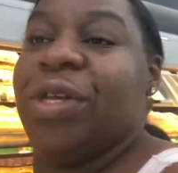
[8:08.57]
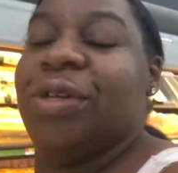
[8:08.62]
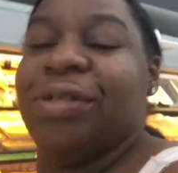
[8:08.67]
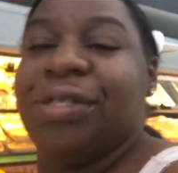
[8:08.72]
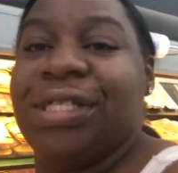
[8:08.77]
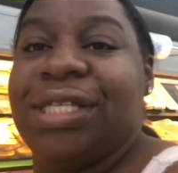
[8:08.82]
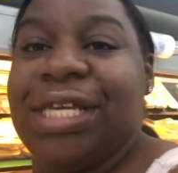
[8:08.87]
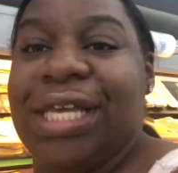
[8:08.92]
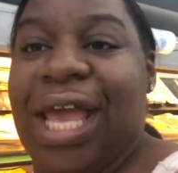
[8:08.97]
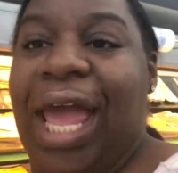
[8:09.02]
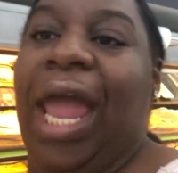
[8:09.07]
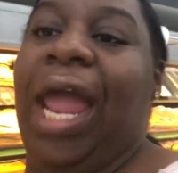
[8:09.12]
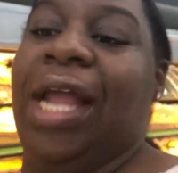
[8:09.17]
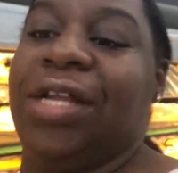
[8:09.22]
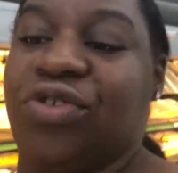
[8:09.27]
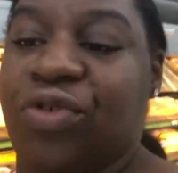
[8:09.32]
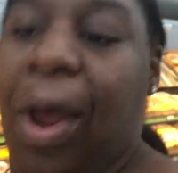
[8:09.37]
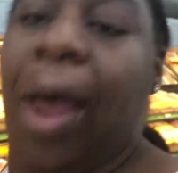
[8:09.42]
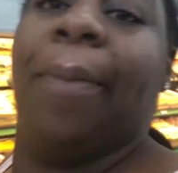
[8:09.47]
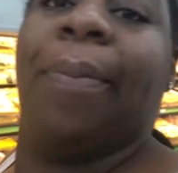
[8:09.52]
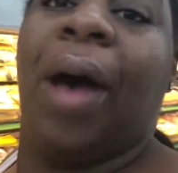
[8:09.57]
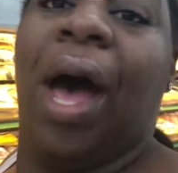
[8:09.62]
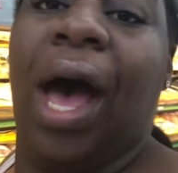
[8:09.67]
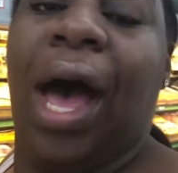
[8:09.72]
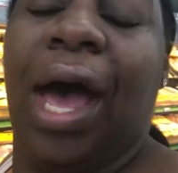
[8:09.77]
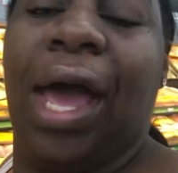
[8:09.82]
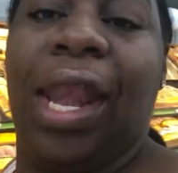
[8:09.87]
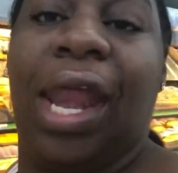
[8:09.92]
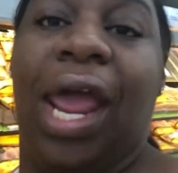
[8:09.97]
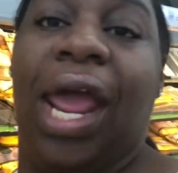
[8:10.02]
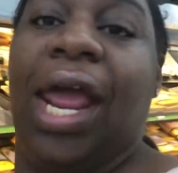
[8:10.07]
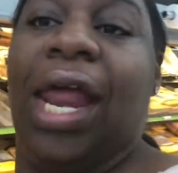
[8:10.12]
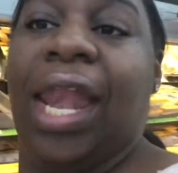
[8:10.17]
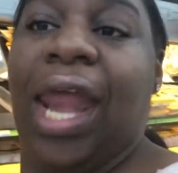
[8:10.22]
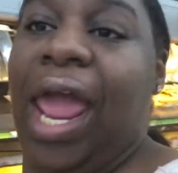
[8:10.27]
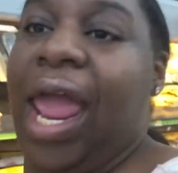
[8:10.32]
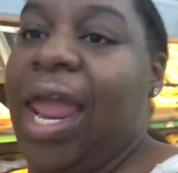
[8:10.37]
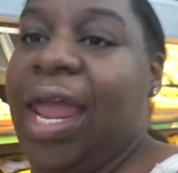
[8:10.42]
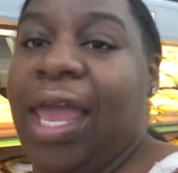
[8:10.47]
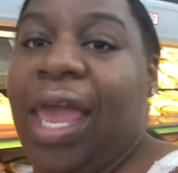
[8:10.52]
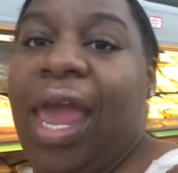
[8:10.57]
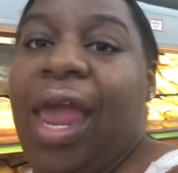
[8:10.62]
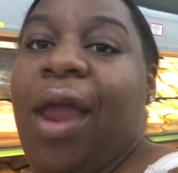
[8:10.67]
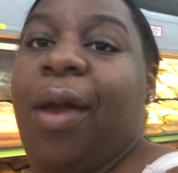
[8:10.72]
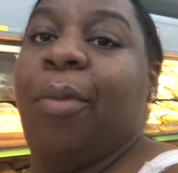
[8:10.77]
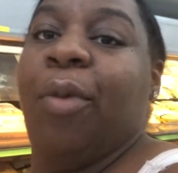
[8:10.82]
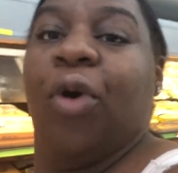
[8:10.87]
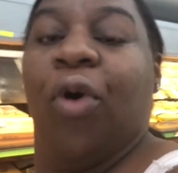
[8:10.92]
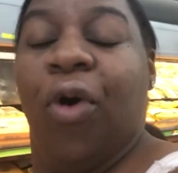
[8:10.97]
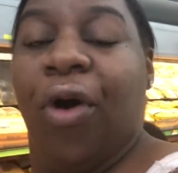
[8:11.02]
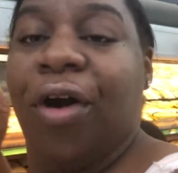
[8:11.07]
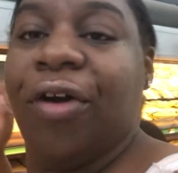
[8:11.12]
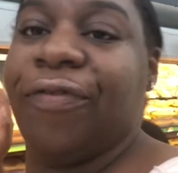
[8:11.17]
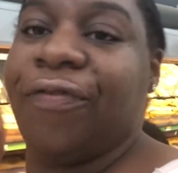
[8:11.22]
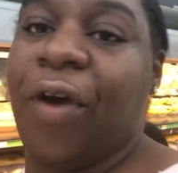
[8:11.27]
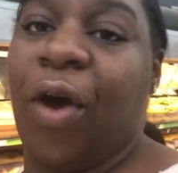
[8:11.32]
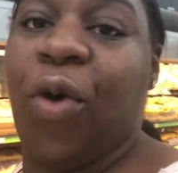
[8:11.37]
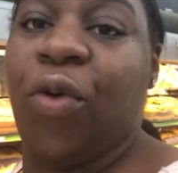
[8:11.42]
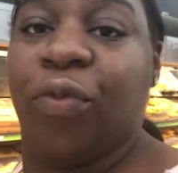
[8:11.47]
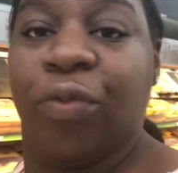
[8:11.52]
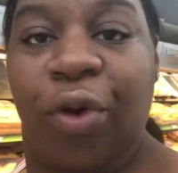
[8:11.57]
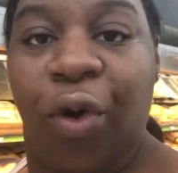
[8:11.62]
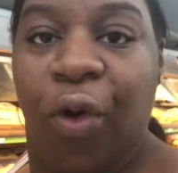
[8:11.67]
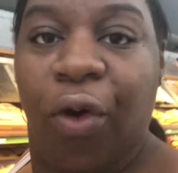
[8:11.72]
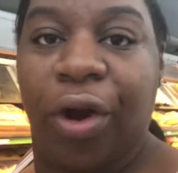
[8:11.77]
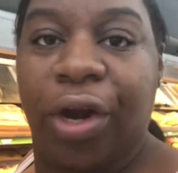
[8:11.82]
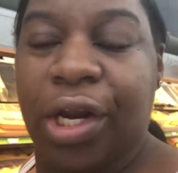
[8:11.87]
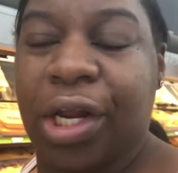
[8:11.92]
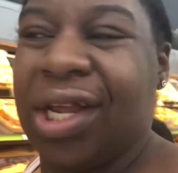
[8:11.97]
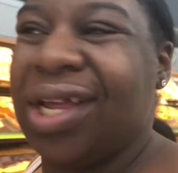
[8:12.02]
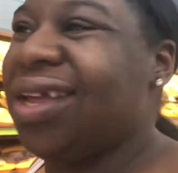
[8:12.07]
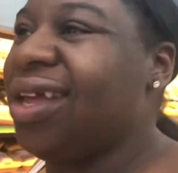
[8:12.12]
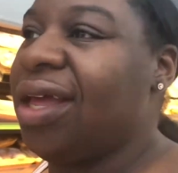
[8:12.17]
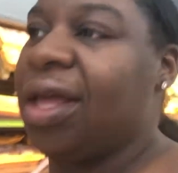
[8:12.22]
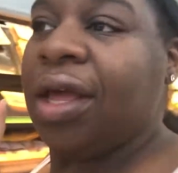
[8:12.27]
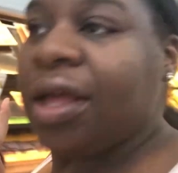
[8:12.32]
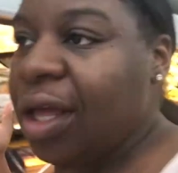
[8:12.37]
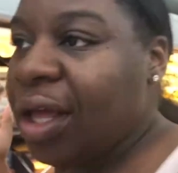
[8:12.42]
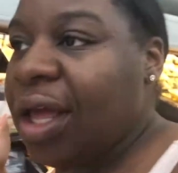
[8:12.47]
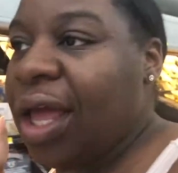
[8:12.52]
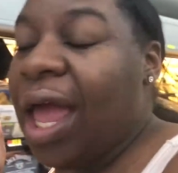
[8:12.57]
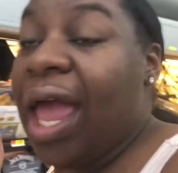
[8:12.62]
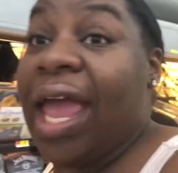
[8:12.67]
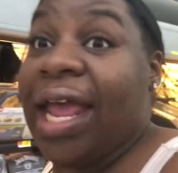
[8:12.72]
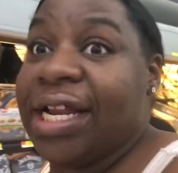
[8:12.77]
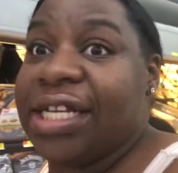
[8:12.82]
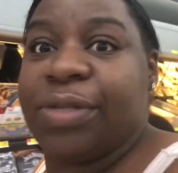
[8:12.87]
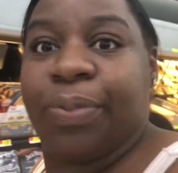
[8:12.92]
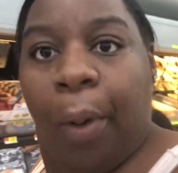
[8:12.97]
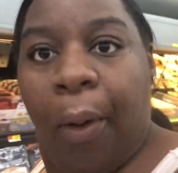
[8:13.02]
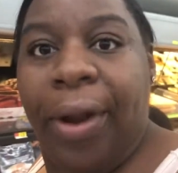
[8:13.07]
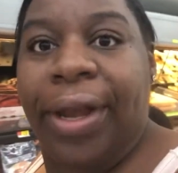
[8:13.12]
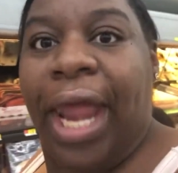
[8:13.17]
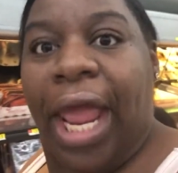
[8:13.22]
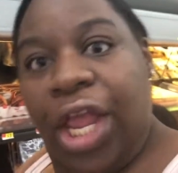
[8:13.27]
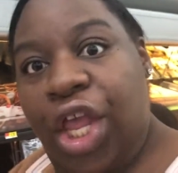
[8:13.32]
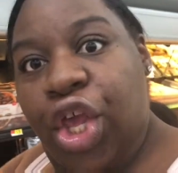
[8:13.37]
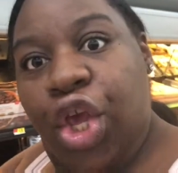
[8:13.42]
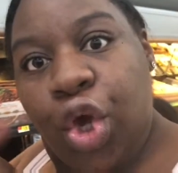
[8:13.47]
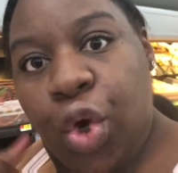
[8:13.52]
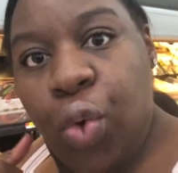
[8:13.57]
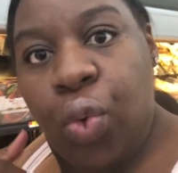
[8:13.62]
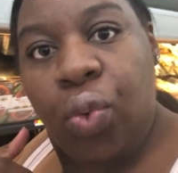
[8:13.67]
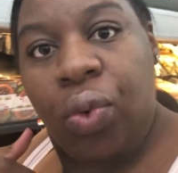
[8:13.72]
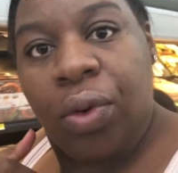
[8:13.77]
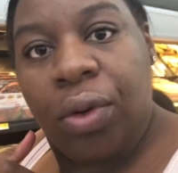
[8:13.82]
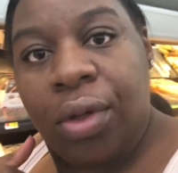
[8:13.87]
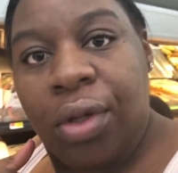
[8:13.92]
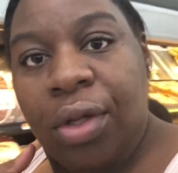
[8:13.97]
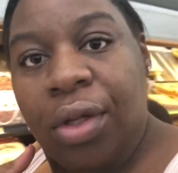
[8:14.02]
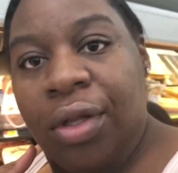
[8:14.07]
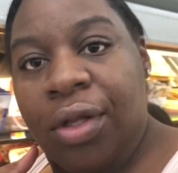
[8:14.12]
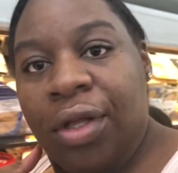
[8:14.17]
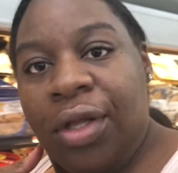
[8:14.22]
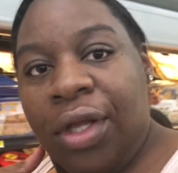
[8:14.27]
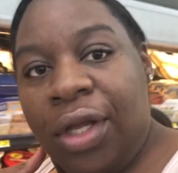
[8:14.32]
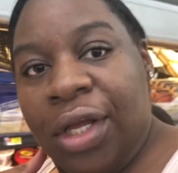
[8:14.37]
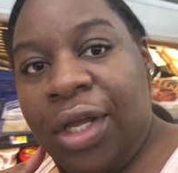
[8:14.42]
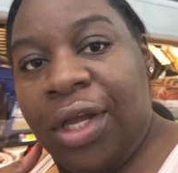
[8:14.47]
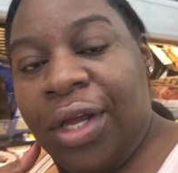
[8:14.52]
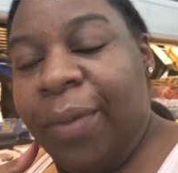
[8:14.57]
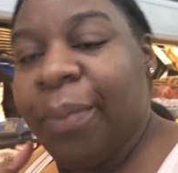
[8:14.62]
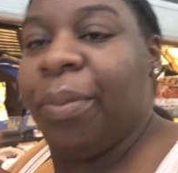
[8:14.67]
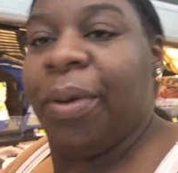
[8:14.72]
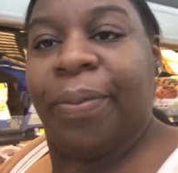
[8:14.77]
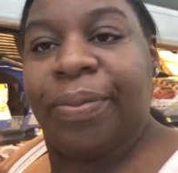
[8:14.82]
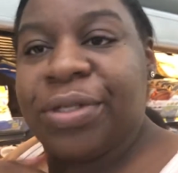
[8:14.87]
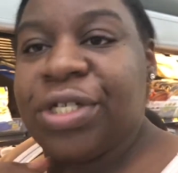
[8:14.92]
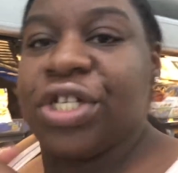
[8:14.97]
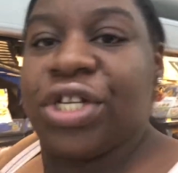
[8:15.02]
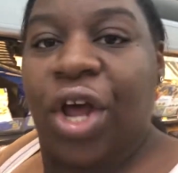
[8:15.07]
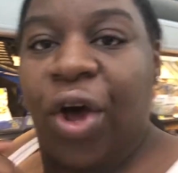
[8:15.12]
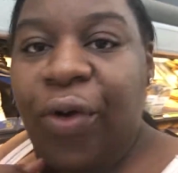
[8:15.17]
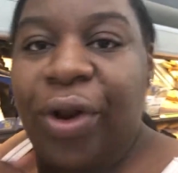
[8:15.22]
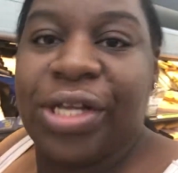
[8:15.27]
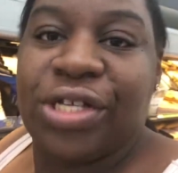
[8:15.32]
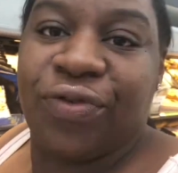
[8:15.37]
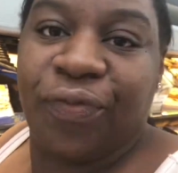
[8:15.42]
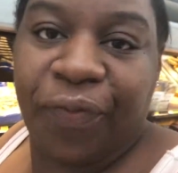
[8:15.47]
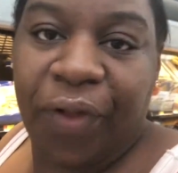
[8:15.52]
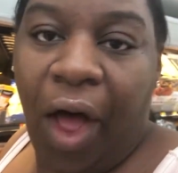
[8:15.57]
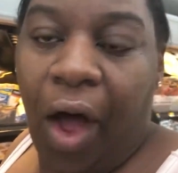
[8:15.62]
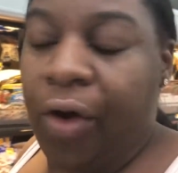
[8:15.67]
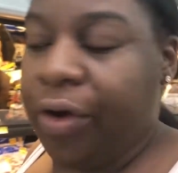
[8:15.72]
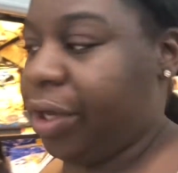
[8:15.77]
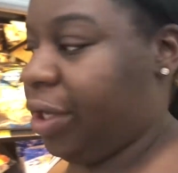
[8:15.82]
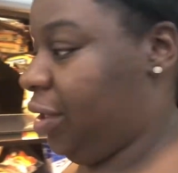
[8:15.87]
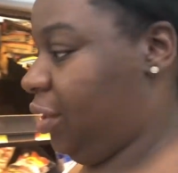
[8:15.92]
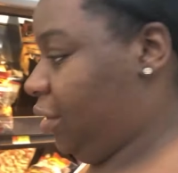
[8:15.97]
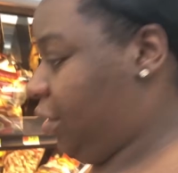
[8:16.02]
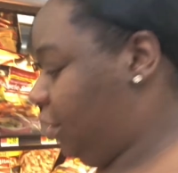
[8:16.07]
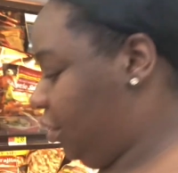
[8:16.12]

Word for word: you see a tripod and a camera or a phone recording and it's pointing at you, people should know that you're vlogging.